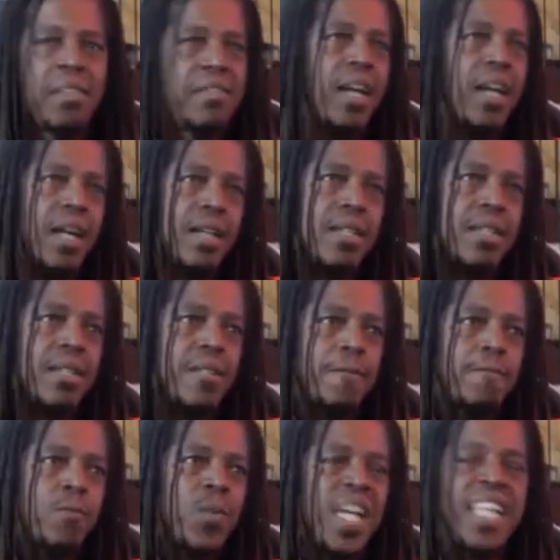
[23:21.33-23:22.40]
does
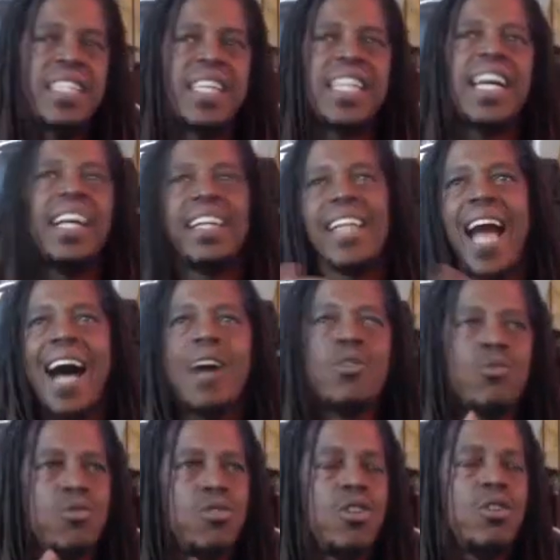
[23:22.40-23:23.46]
is it allows
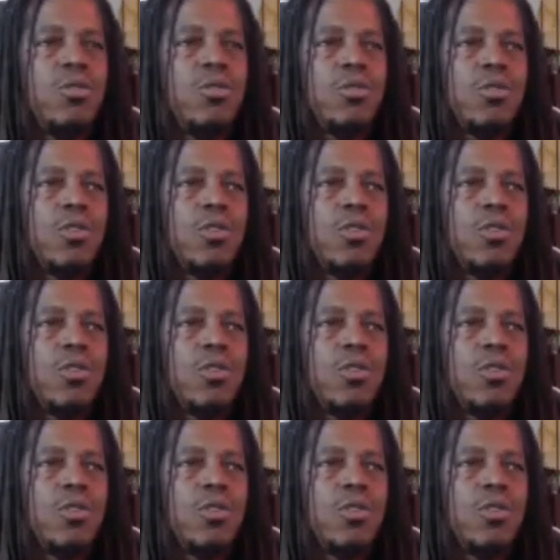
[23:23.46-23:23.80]
you